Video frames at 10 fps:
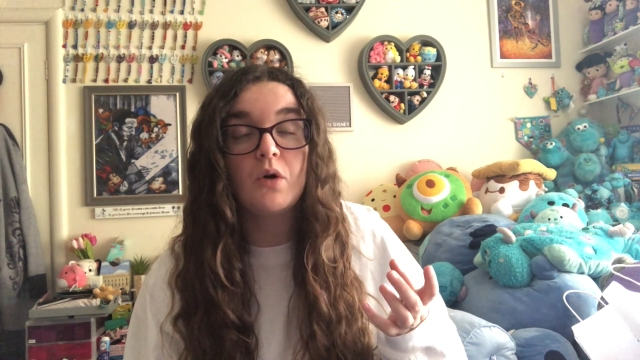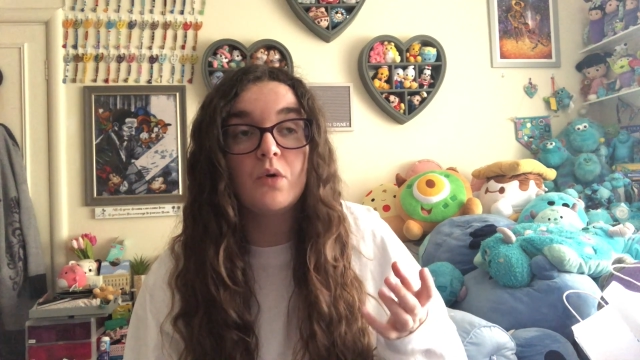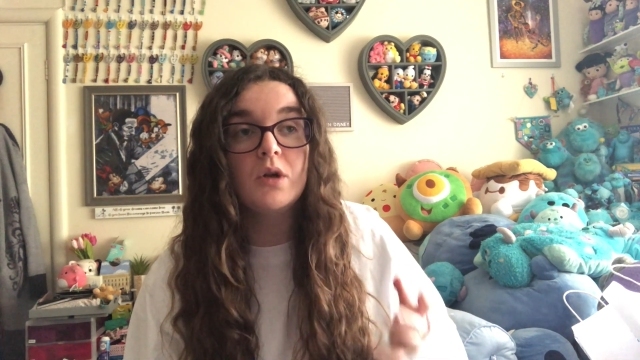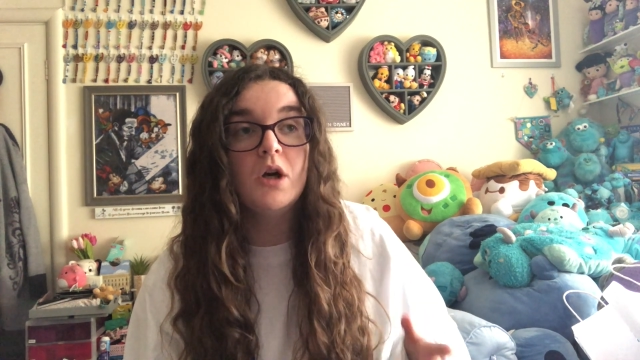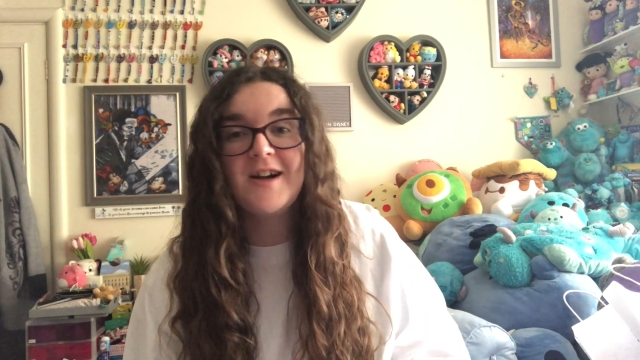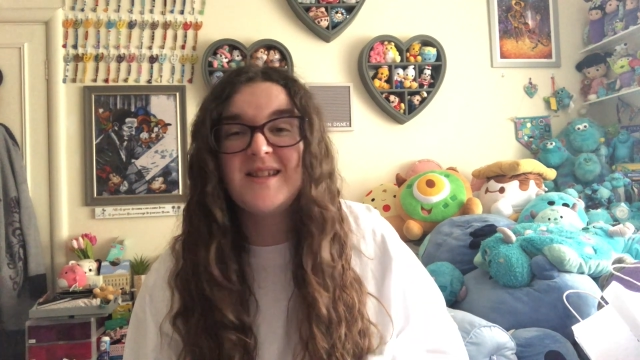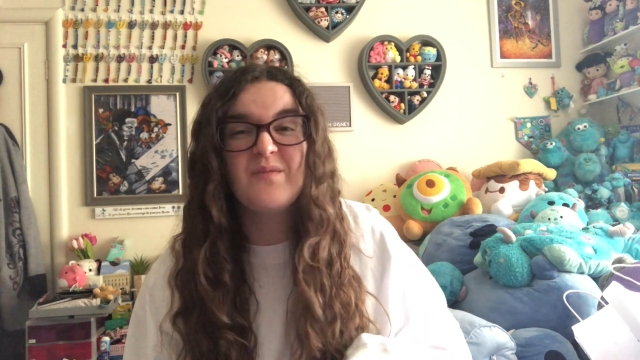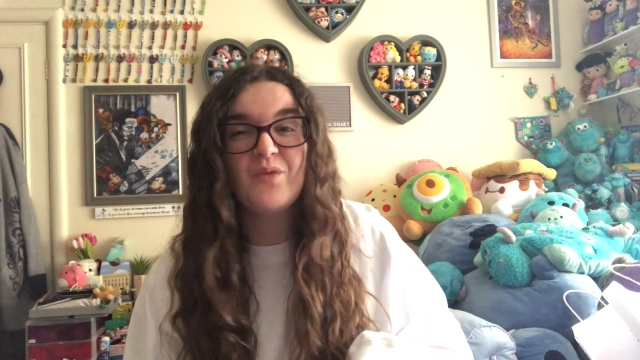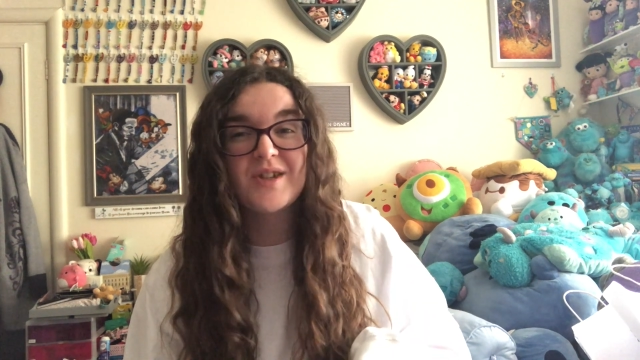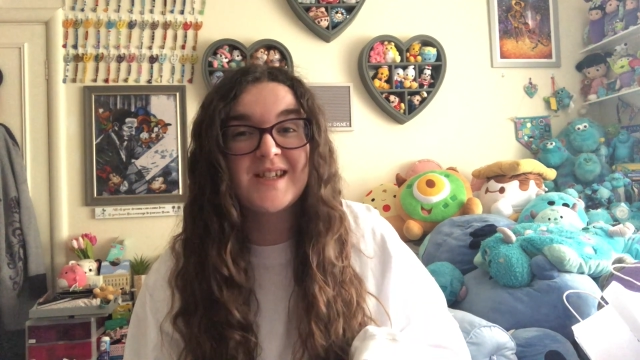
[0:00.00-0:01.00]
own, I
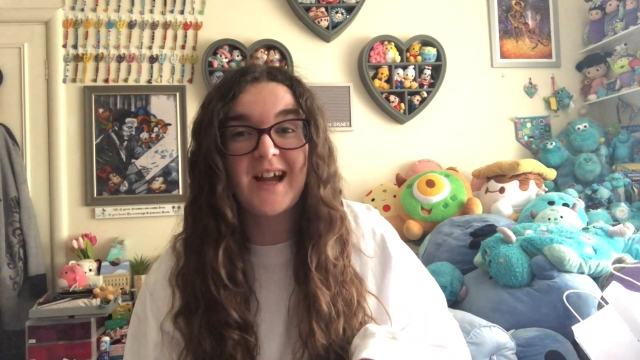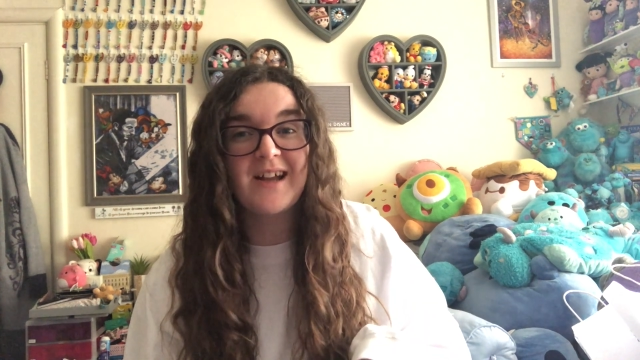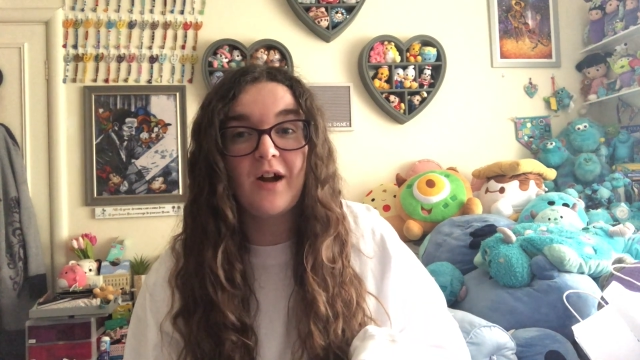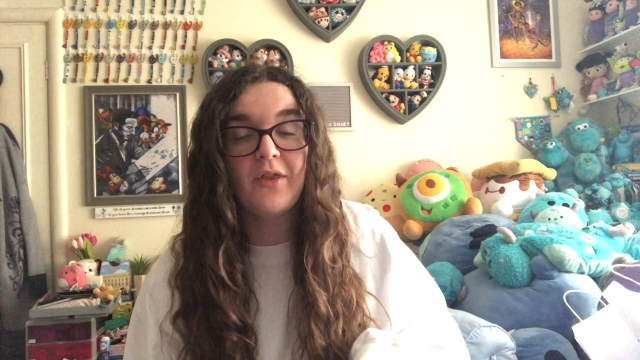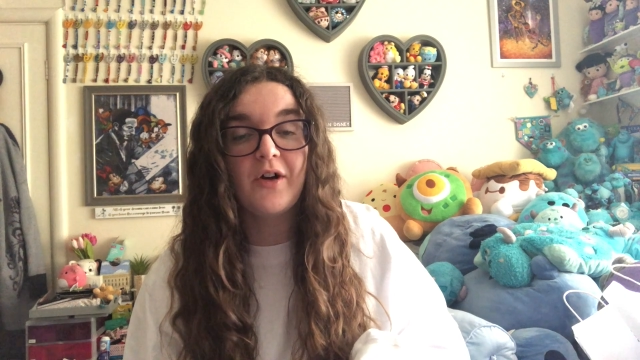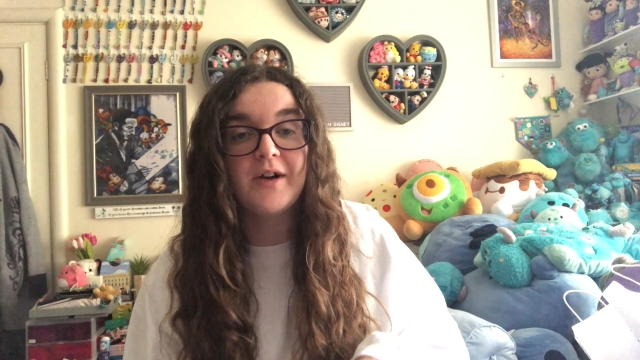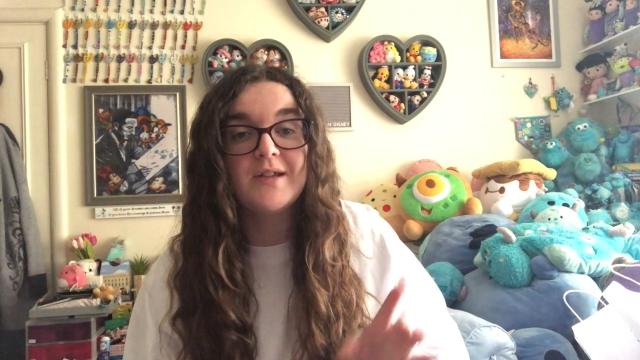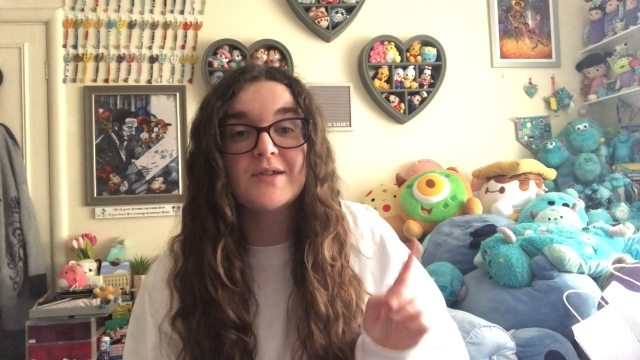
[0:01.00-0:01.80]
didn't want to get it online.